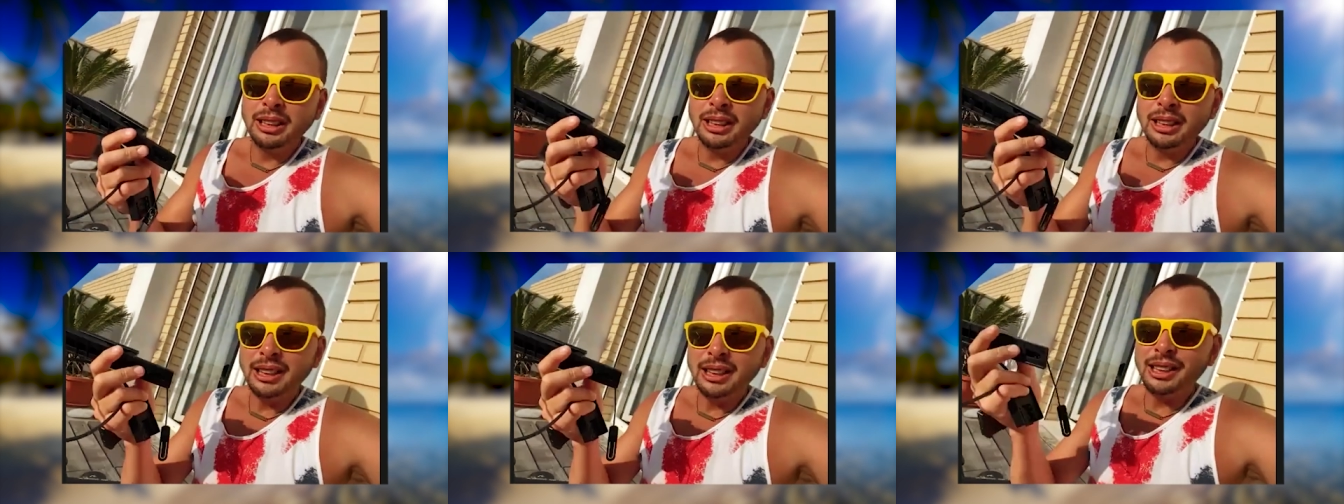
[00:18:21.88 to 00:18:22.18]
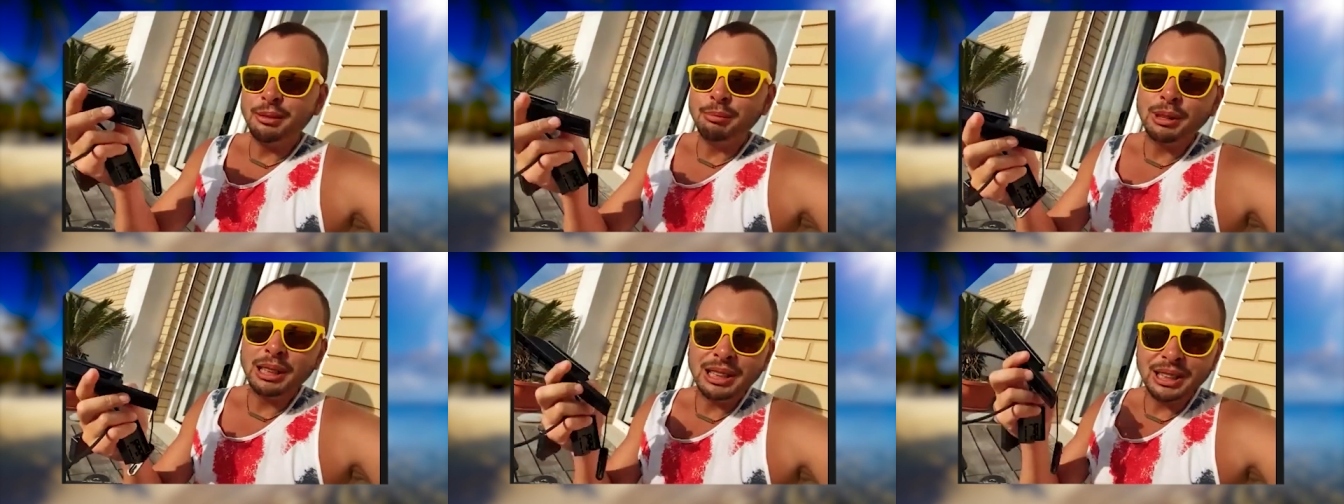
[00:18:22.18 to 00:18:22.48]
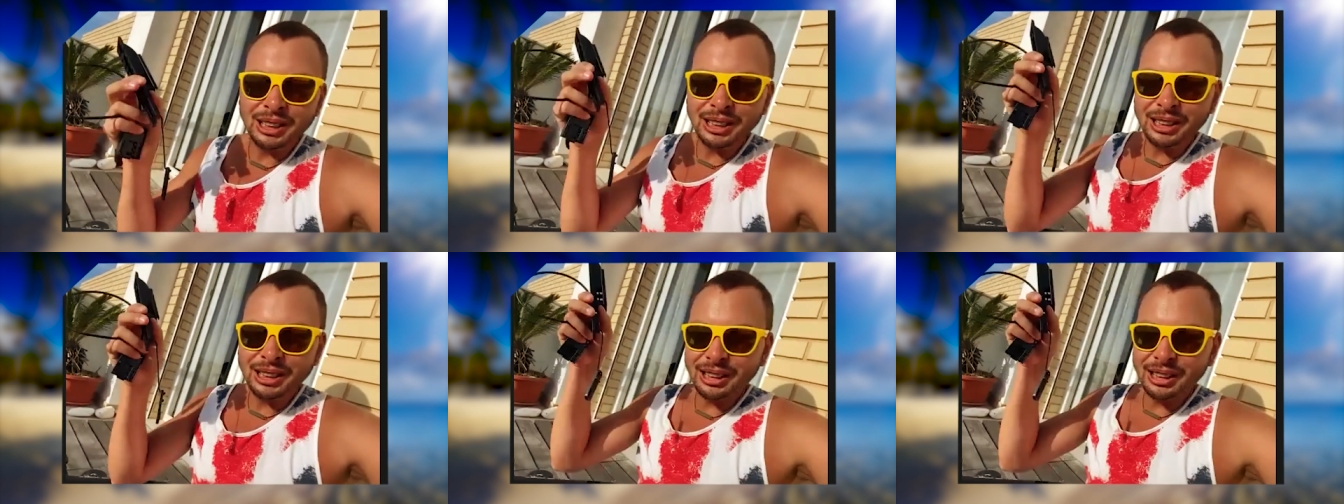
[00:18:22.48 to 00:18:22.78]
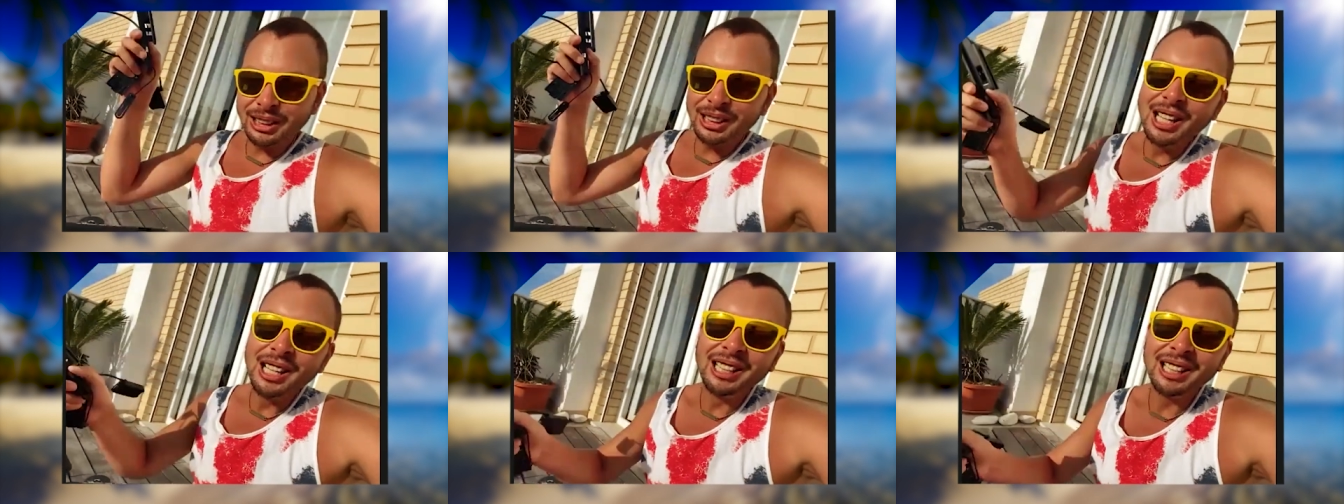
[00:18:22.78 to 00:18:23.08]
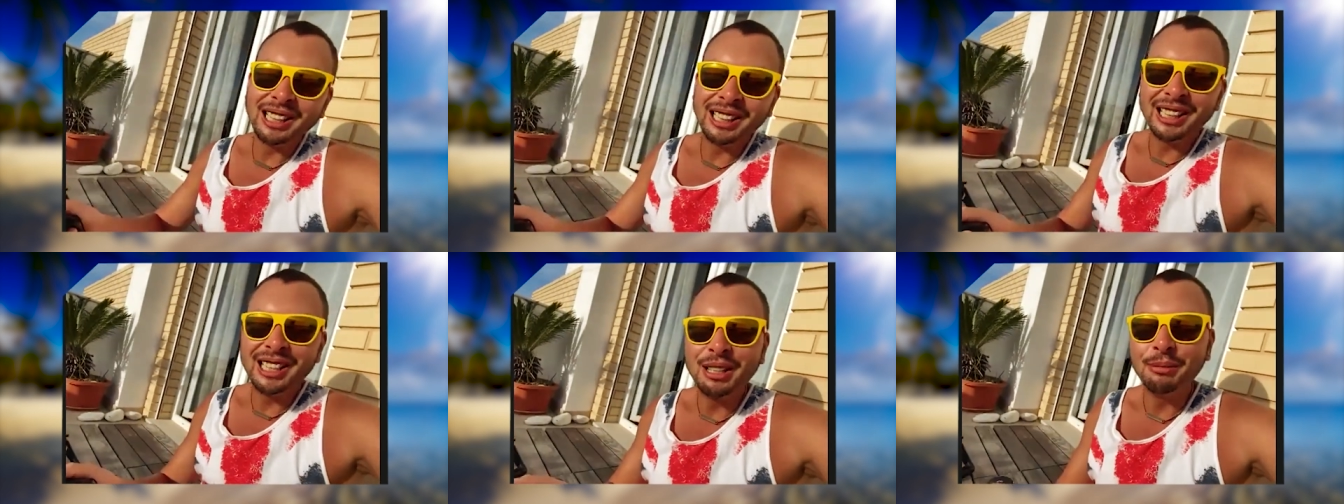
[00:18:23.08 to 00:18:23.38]
and basically
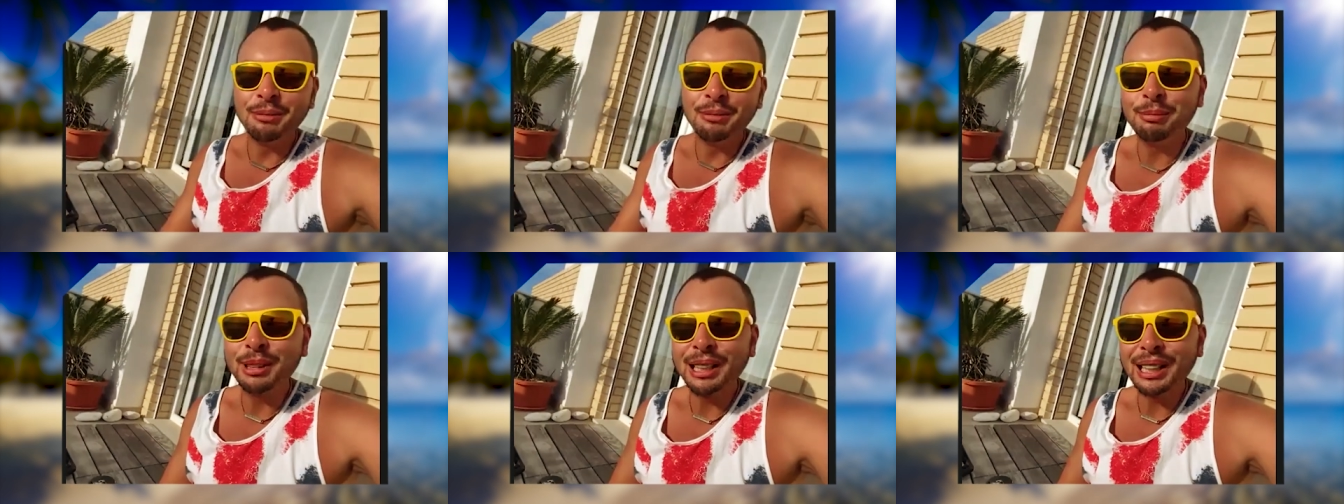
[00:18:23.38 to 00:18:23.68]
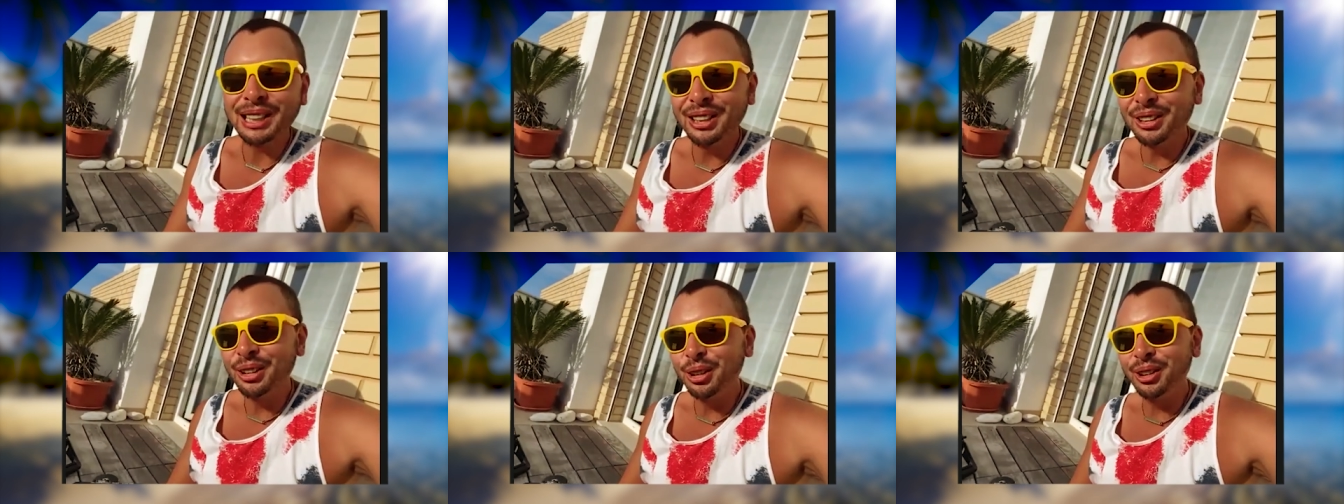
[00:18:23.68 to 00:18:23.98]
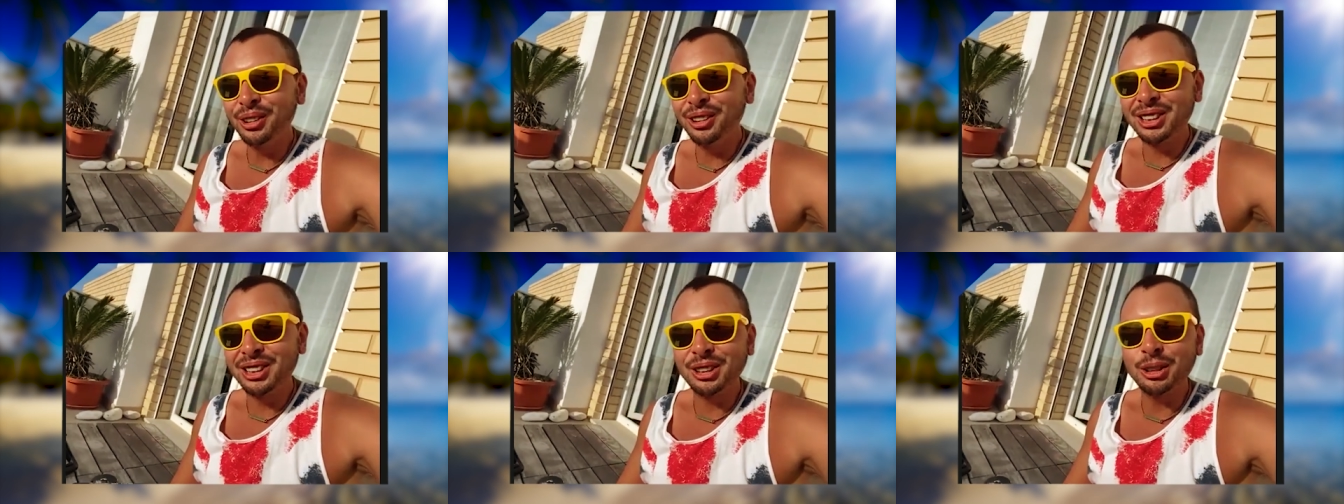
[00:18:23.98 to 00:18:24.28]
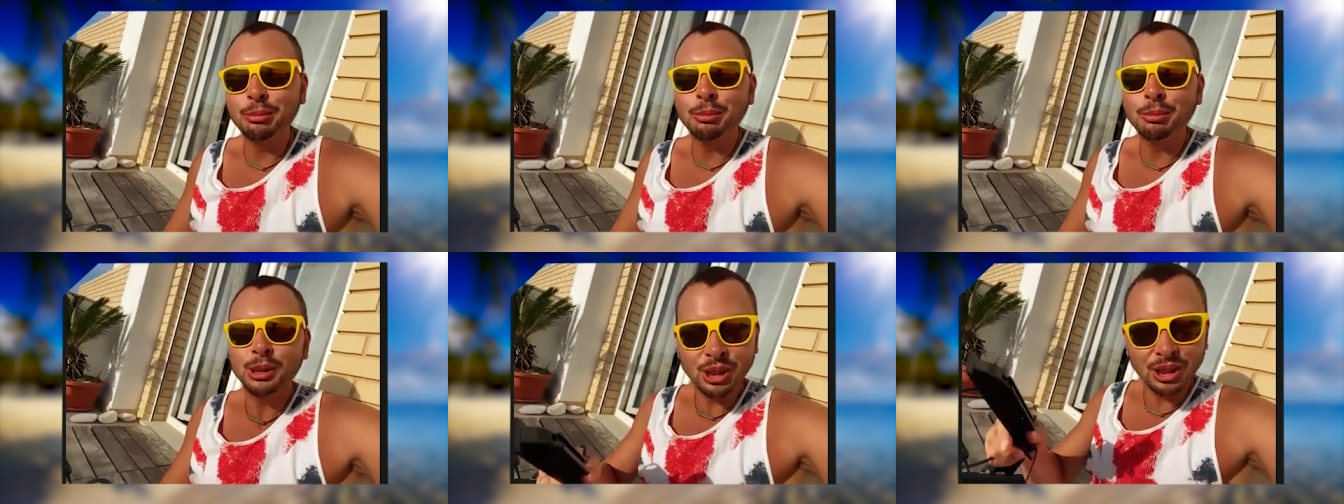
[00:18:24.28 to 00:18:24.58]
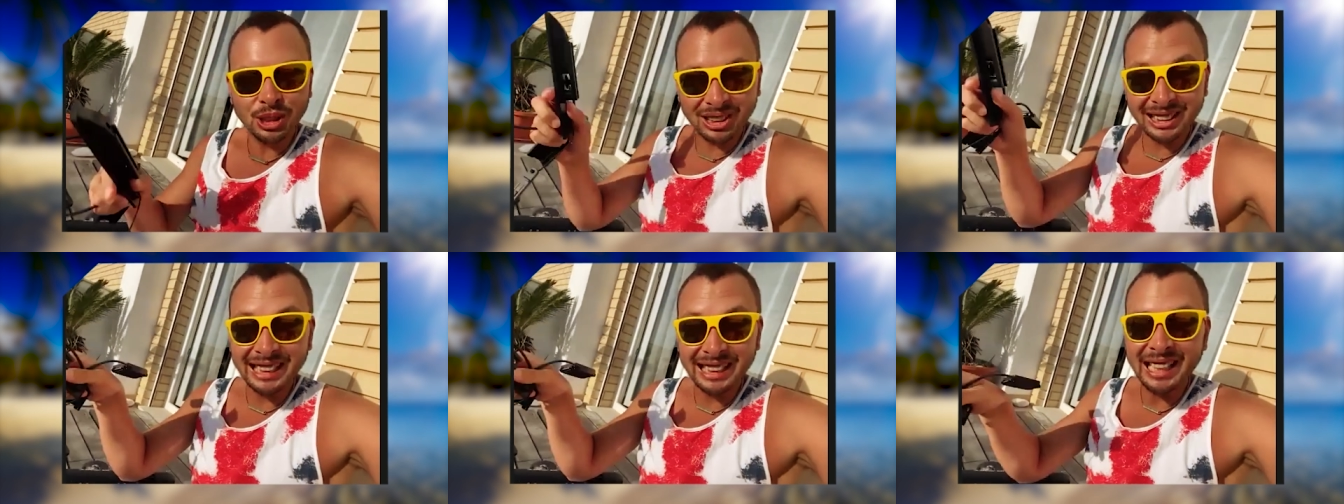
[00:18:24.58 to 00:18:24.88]
my old Scuba
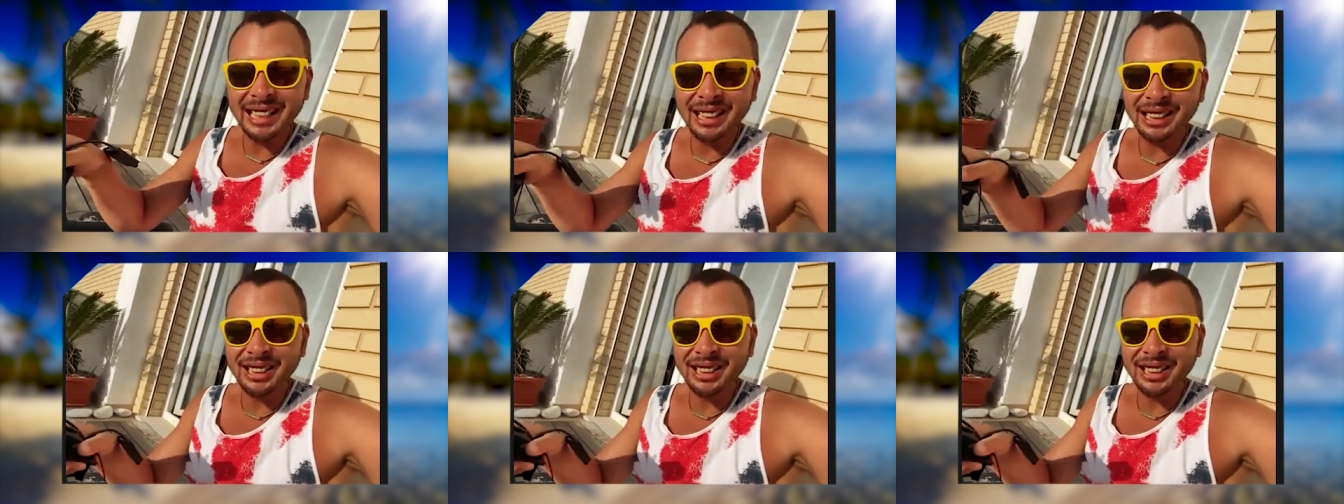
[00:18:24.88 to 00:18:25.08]
Jet sank